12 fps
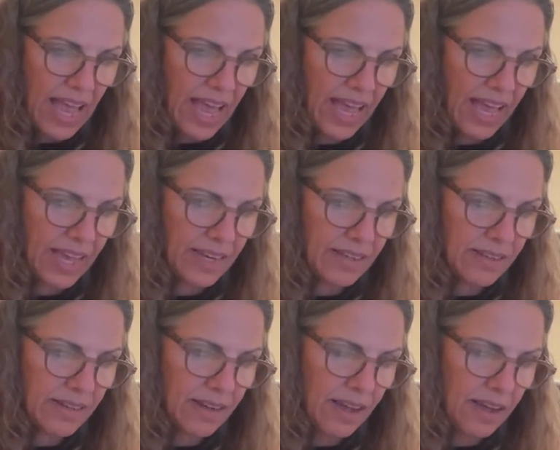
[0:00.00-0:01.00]

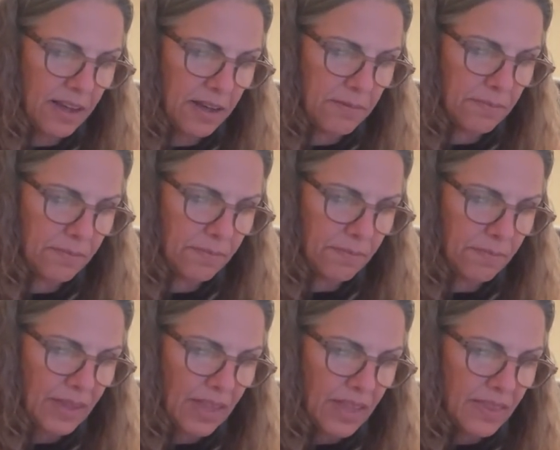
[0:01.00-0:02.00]
And
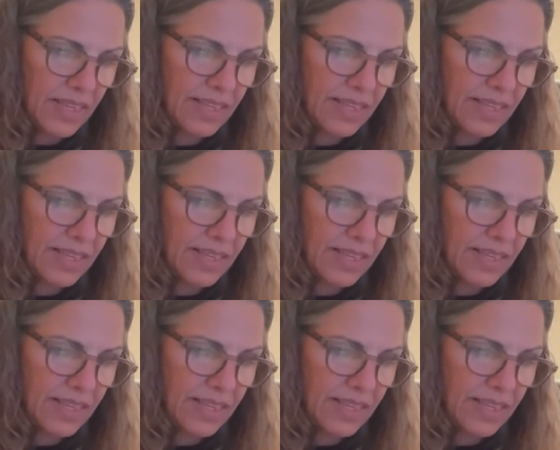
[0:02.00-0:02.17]
the